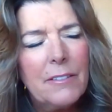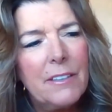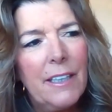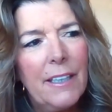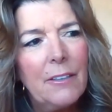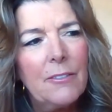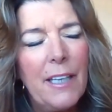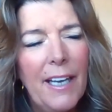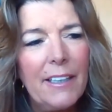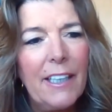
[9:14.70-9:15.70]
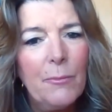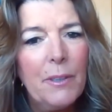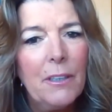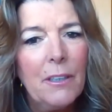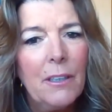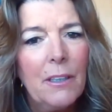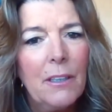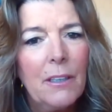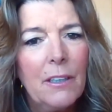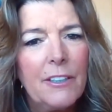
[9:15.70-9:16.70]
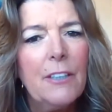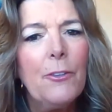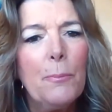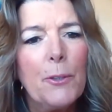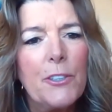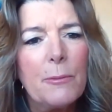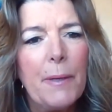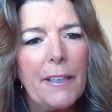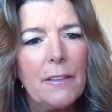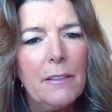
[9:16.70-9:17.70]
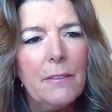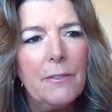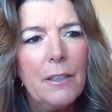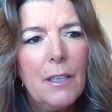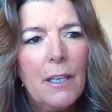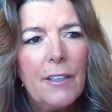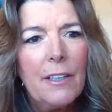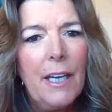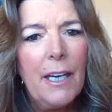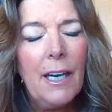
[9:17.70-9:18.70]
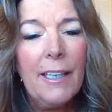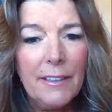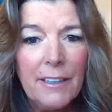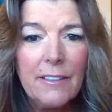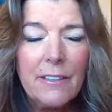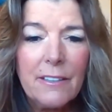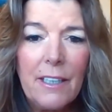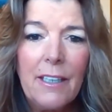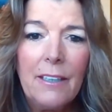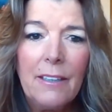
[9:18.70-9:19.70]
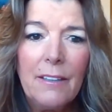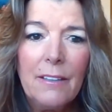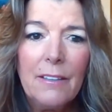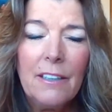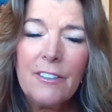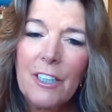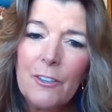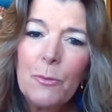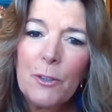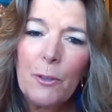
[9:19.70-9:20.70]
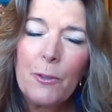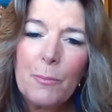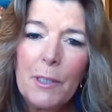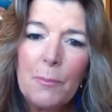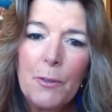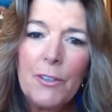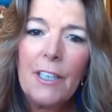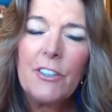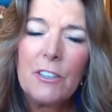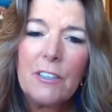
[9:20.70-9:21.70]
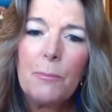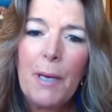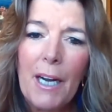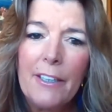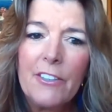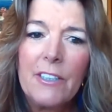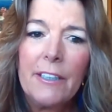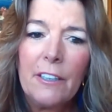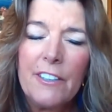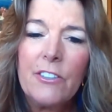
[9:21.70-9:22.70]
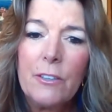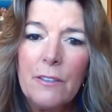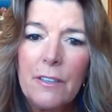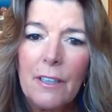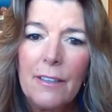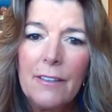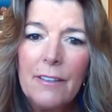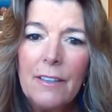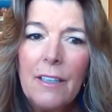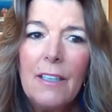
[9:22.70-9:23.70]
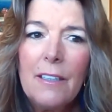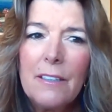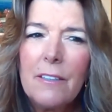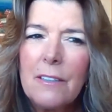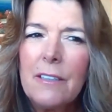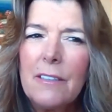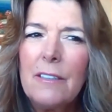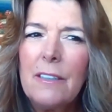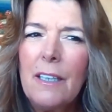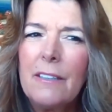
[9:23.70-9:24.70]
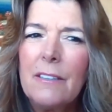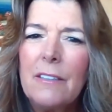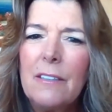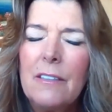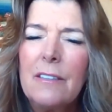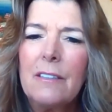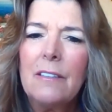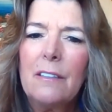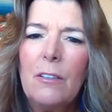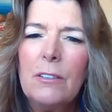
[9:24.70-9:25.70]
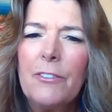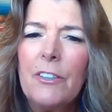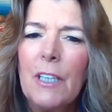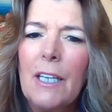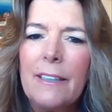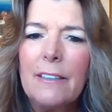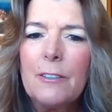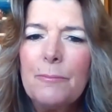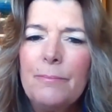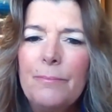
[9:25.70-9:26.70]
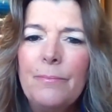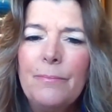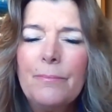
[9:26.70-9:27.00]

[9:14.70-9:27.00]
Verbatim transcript: was like, that gave me a, a, a different perspective that I need to stay in touch with those people, not just the buyers that are in Tucson. yeah. it's, it's, yeah, it's a it's a whole different light. Mm-hmm.